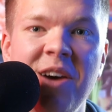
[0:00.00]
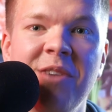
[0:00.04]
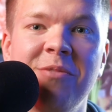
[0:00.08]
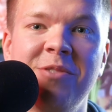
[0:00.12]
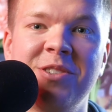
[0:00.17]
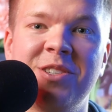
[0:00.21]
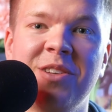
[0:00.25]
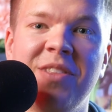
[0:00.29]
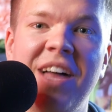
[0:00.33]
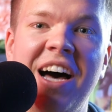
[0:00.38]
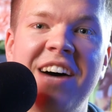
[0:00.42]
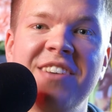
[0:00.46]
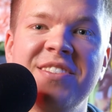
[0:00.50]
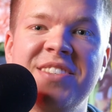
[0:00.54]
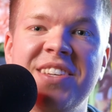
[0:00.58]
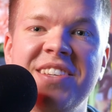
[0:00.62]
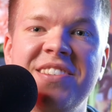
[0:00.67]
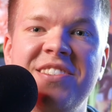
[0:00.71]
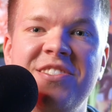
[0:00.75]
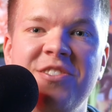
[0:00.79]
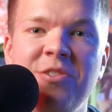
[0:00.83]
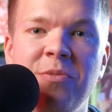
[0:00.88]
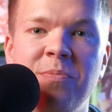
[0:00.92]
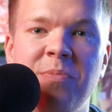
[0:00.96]
which allows
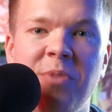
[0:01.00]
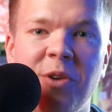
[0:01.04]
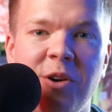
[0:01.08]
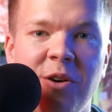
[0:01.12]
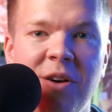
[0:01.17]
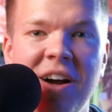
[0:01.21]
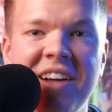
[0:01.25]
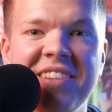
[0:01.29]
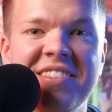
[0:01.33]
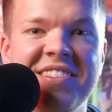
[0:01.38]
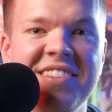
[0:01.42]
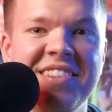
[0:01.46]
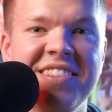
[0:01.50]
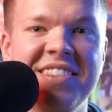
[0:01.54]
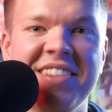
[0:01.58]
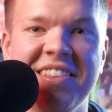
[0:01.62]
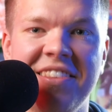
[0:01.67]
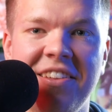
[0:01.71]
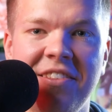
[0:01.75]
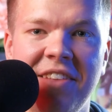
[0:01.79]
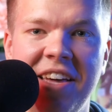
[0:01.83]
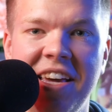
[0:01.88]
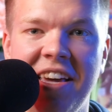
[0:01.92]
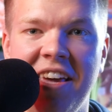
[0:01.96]
us to progress into
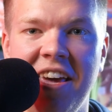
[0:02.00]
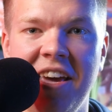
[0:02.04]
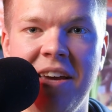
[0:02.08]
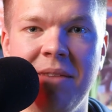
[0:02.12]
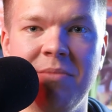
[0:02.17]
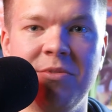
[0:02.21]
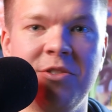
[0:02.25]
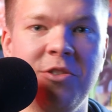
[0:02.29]
the late game